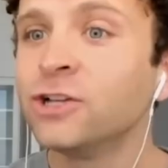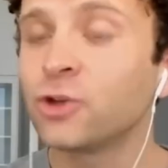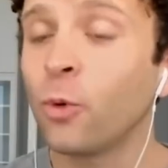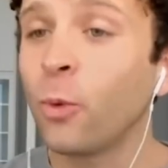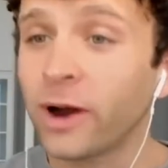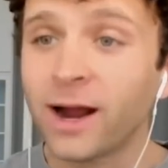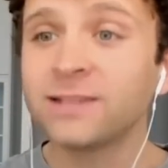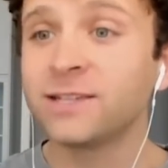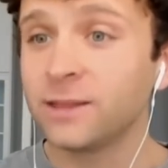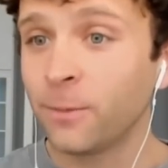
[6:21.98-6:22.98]
So where I
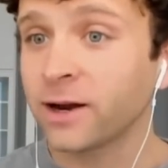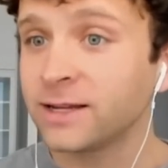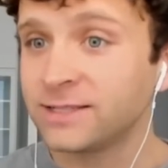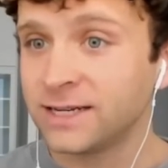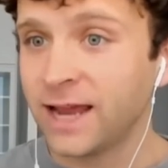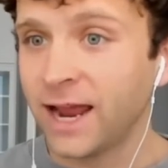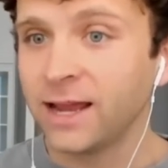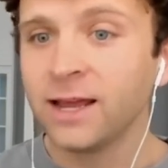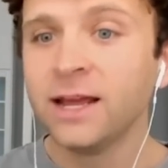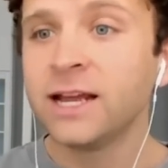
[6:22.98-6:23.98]
see the market
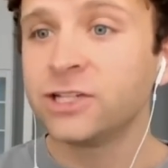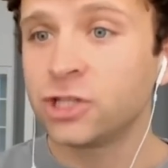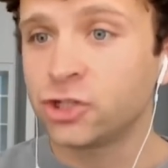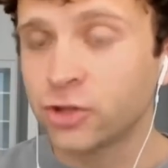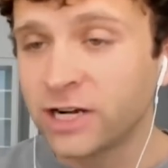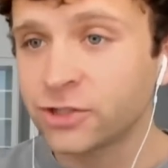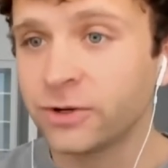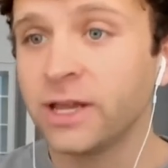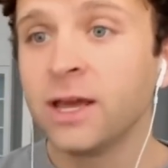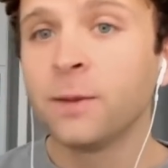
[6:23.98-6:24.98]
today is the
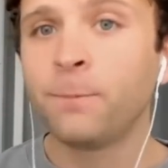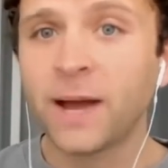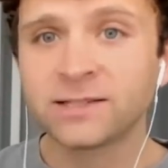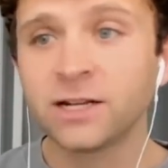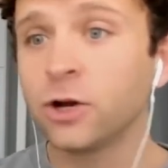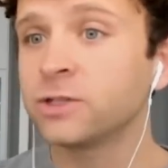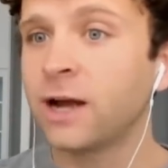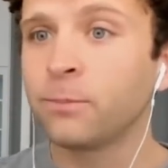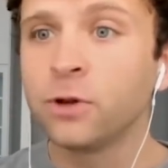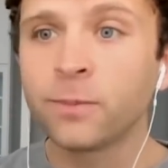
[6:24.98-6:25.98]
Treasury. Bessent goes
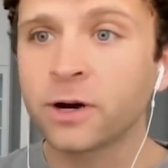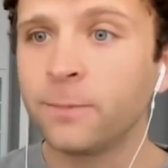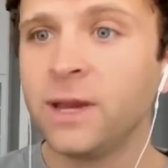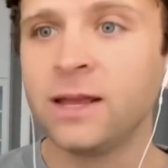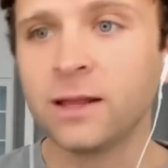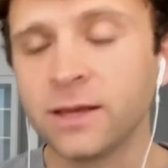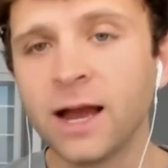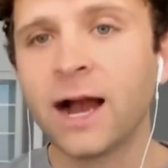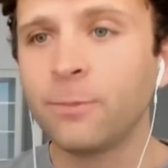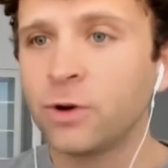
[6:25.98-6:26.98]
on Bloomberg immediately.
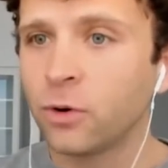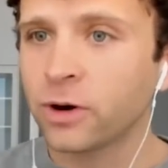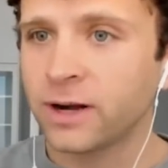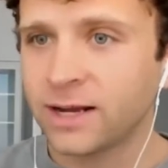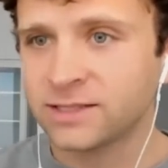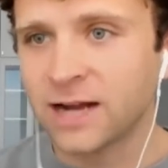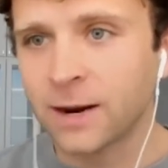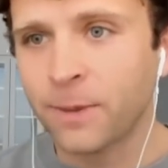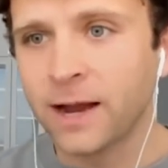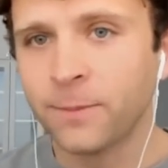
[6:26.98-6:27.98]
I'm going to organize
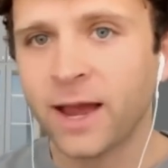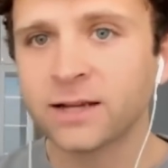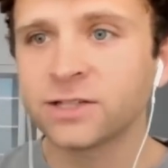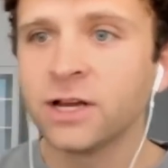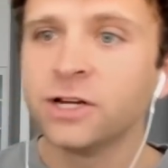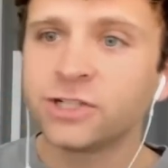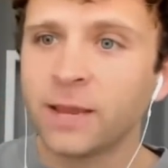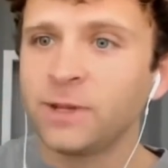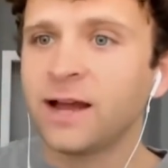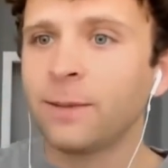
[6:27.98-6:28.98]
stock buybacks.
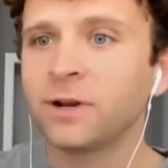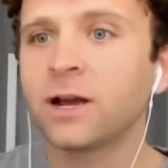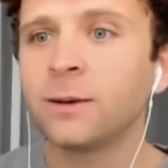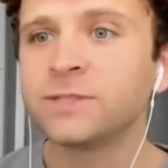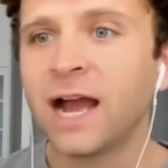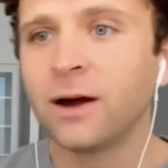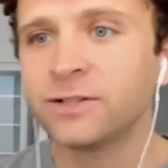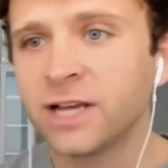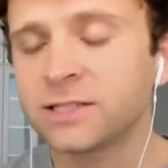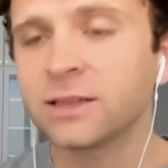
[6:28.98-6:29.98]
Jamie Dimon comes out and
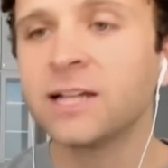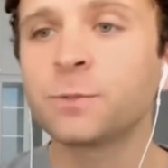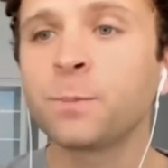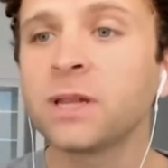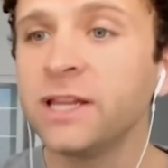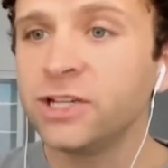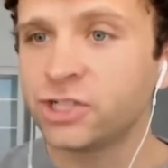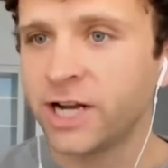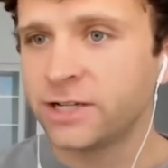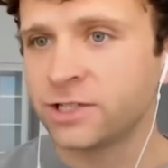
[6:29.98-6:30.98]
says, let's please
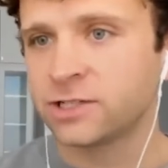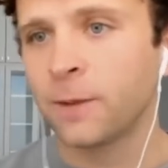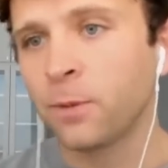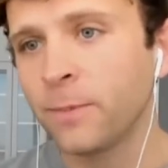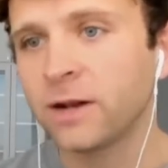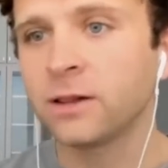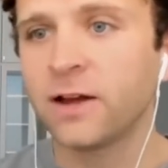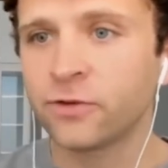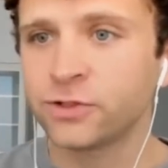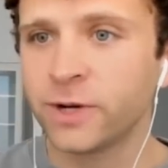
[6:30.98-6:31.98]
change the supplemental
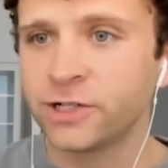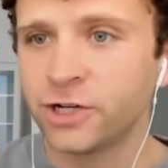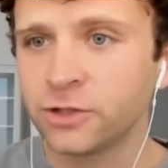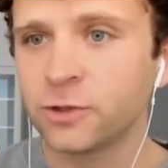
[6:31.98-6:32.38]
leverage ratio